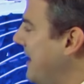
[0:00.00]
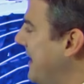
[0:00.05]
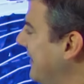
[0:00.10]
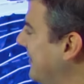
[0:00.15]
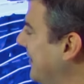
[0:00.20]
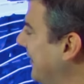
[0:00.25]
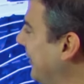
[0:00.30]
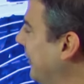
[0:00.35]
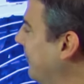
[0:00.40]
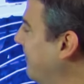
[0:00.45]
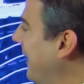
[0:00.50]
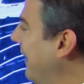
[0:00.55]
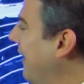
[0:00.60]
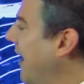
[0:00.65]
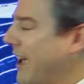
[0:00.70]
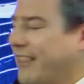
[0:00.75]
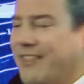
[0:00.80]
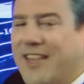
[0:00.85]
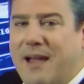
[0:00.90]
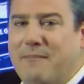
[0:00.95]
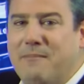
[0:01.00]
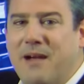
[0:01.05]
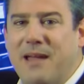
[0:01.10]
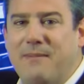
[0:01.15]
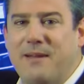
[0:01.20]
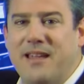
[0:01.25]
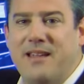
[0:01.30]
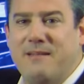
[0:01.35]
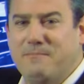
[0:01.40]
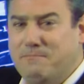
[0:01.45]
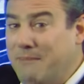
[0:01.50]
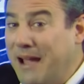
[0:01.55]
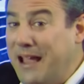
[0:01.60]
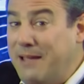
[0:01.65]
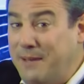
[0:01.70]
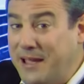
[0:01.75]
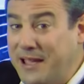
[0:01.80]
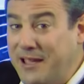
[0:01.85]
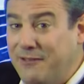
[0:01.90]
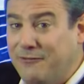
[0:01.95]
It's a little bit like that
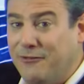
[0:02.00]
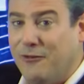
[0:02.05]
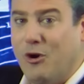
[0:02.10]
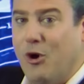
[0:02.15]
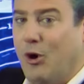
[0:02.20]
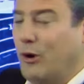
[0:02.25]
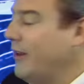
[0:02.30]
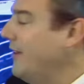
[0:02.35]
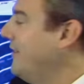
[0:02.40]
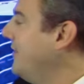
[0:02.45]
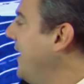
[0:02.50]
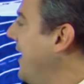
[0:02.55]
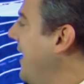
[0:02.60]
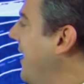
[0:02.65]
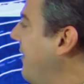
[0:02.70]
maybe for Auckland,